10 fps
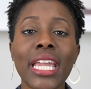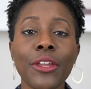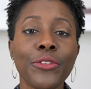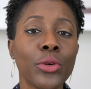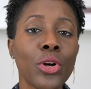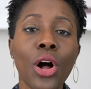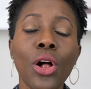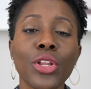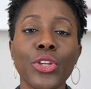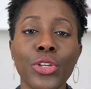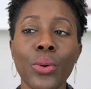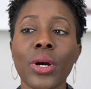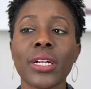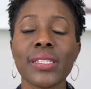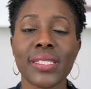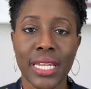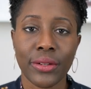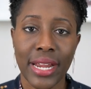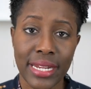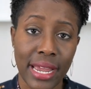If you call your
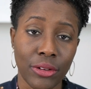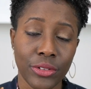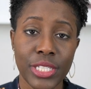state right now,